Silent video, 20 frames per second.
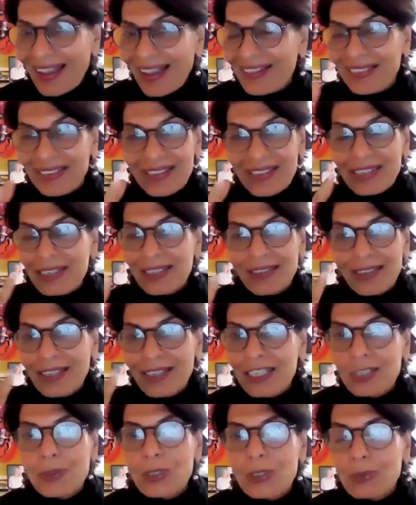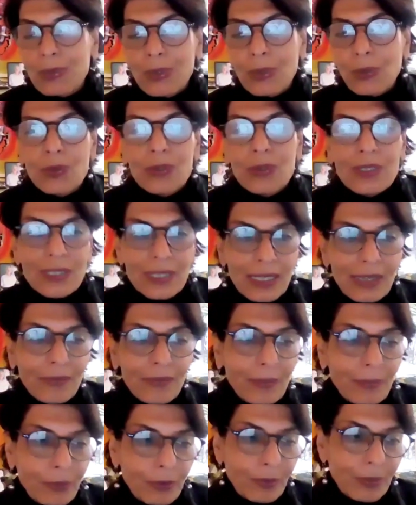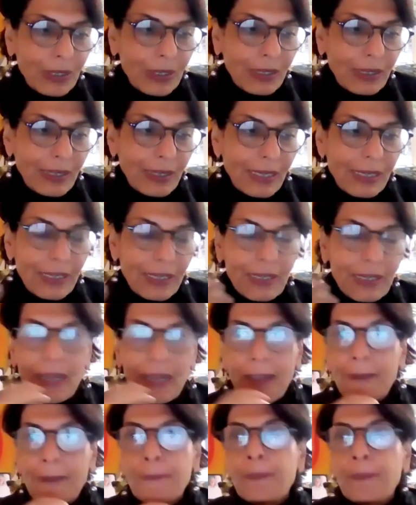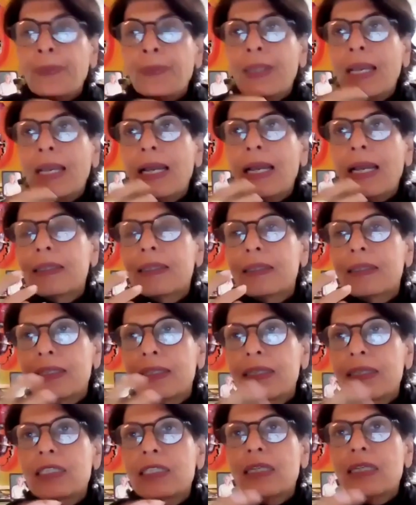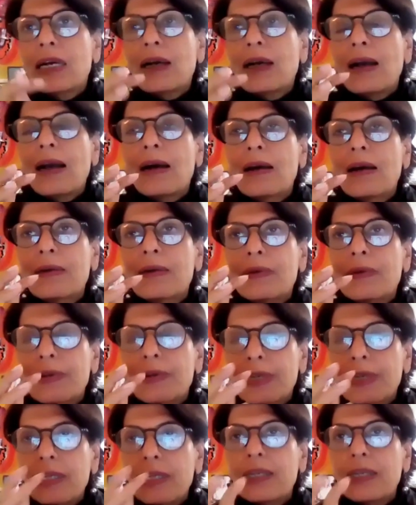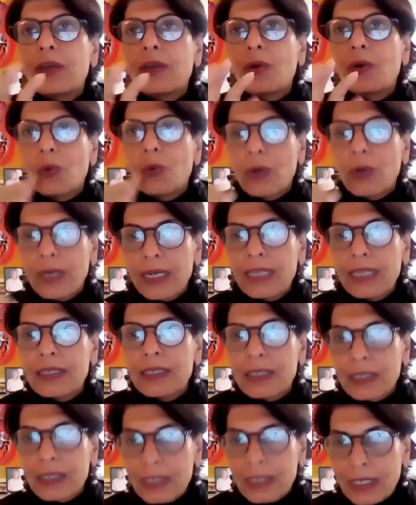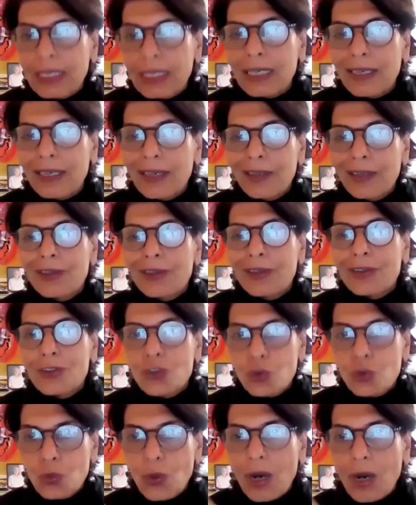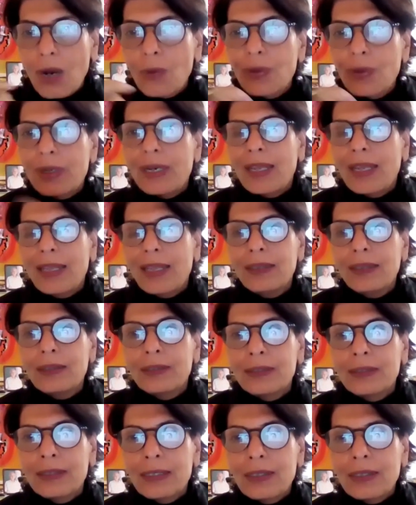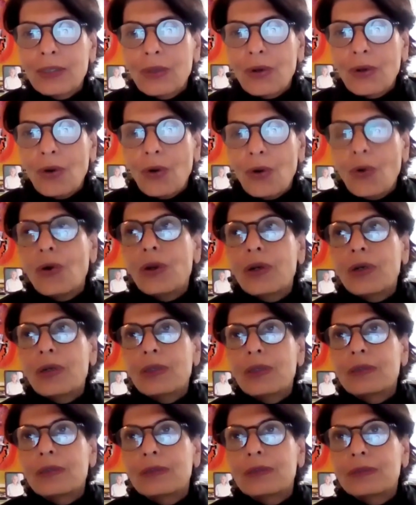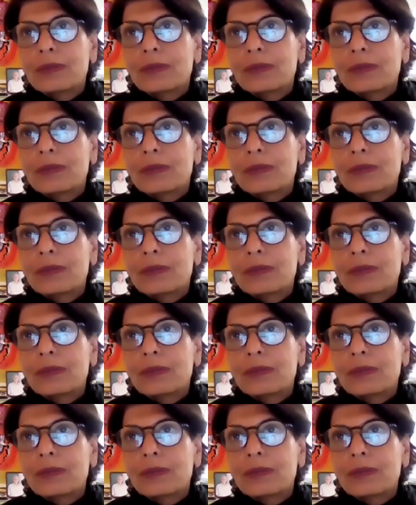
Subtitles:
And these are things which we don't see from the naked eye. And these are really holding the key to our health, or